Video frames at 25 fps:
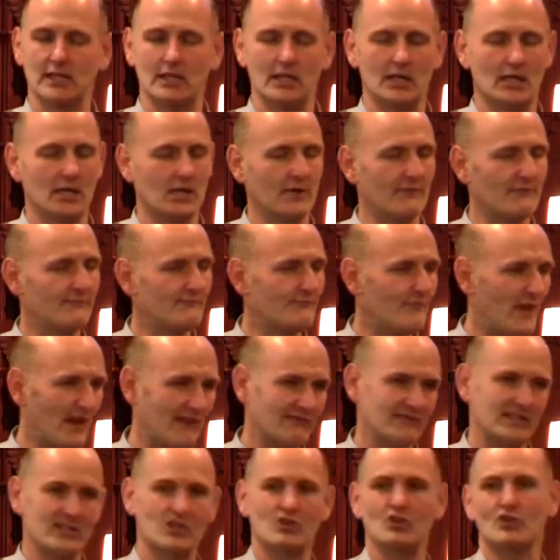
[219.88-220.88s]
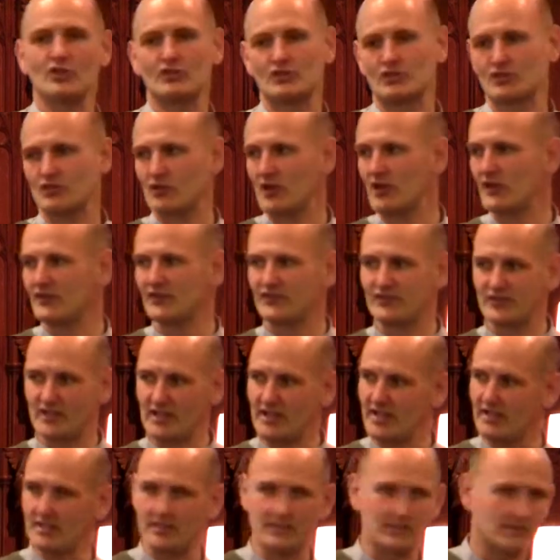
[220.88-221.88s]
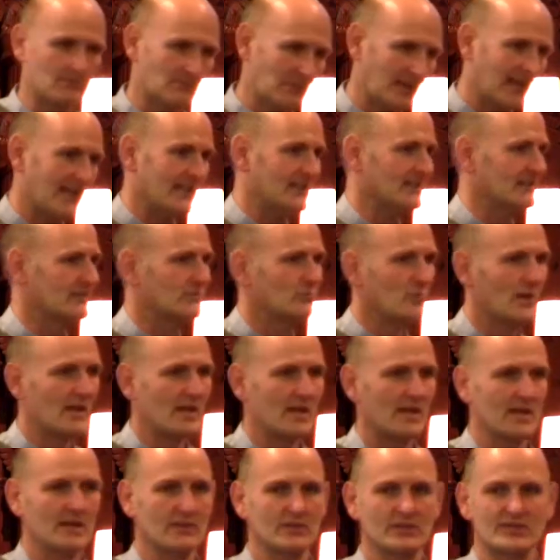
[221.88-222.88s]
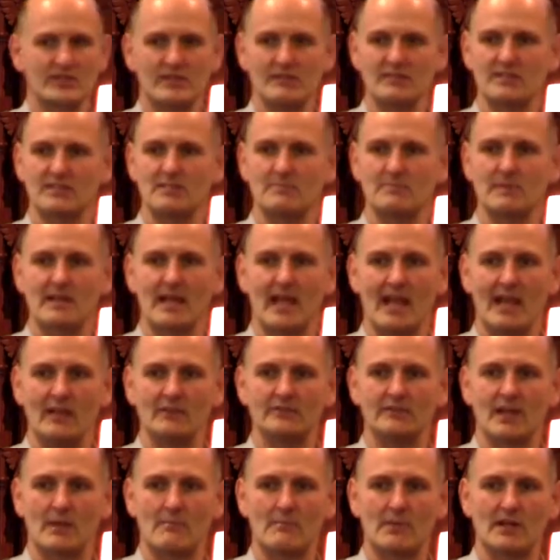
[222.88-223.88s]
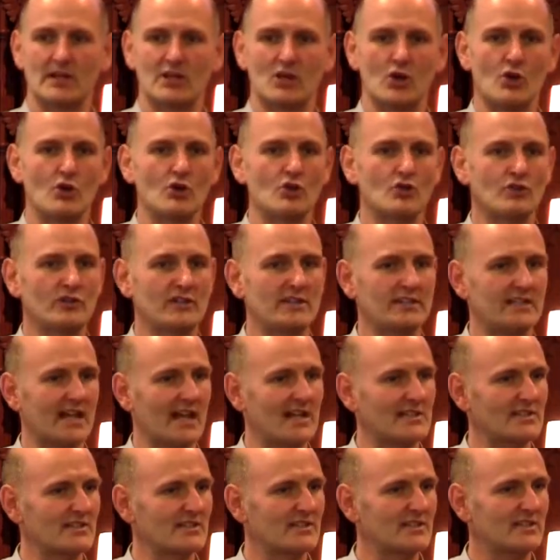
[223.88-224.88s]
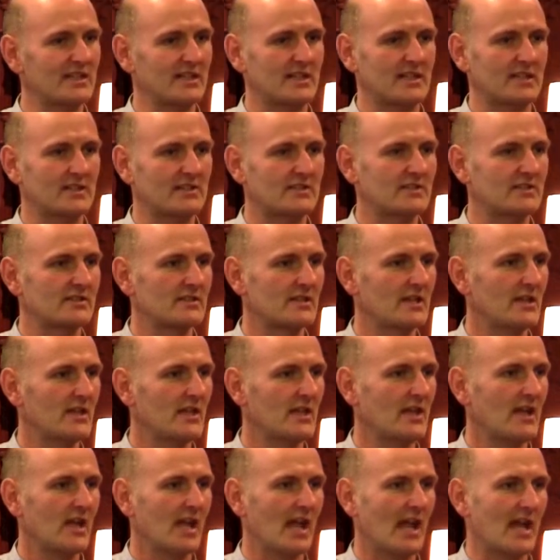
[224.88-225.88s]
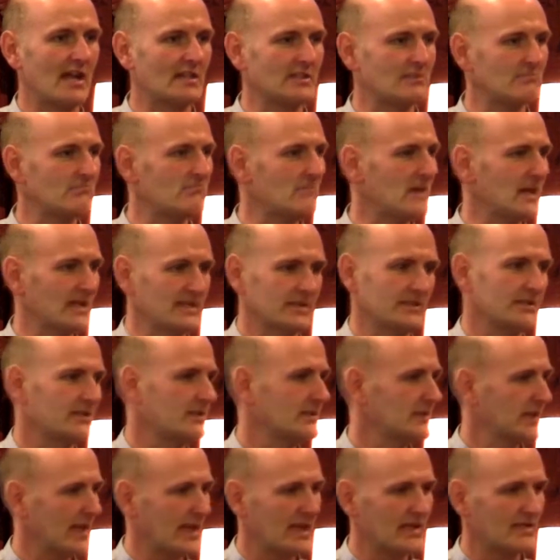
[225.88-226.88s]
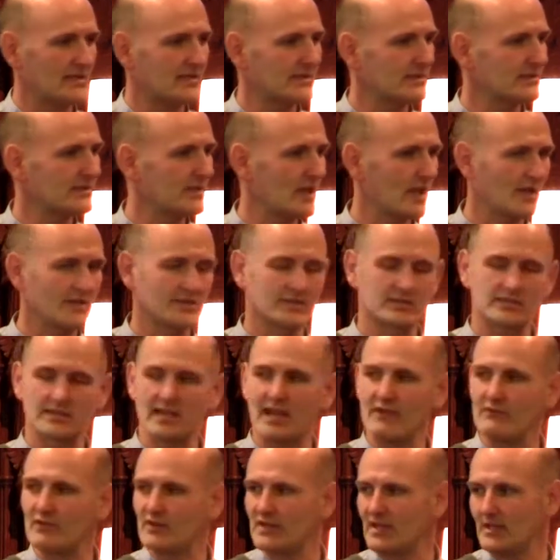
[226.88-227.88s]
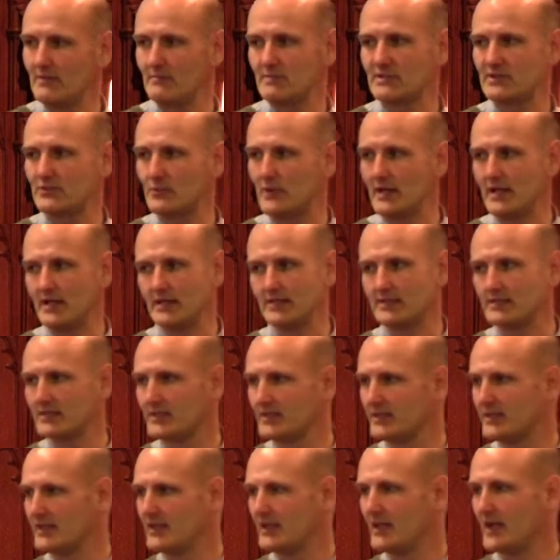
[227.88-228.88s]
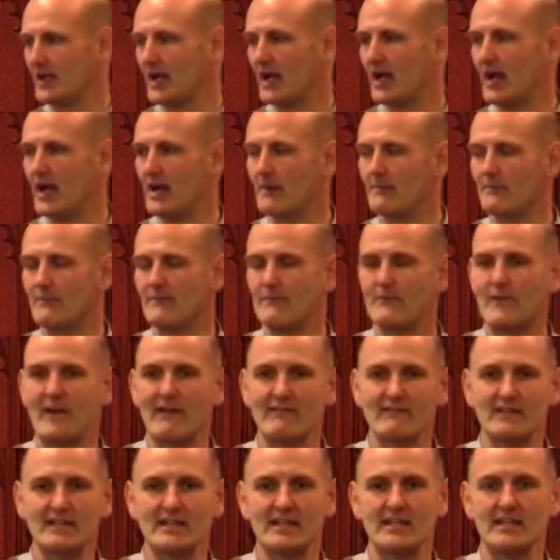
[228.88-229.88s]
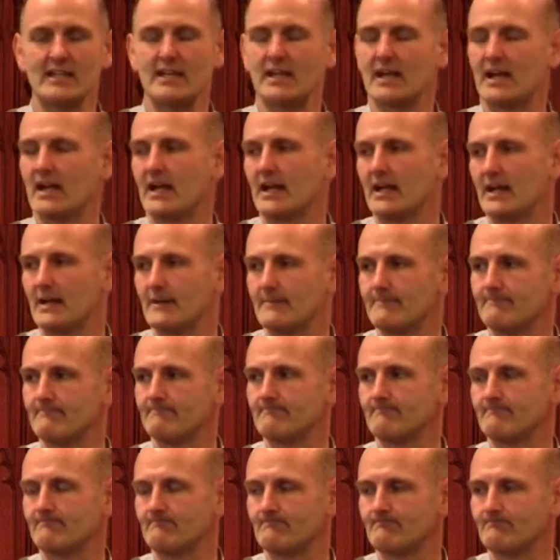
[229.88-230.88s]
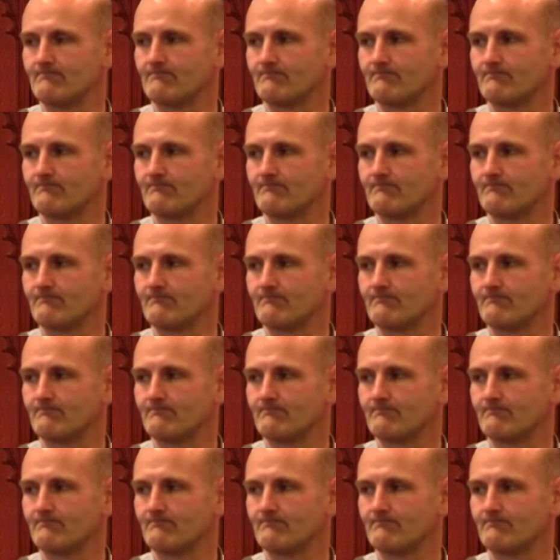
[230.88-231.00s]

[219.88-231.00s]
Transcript: uh, very contrasting place where it seems to be held up by concrete and sticks and mud and just everything in between. Um, very, um,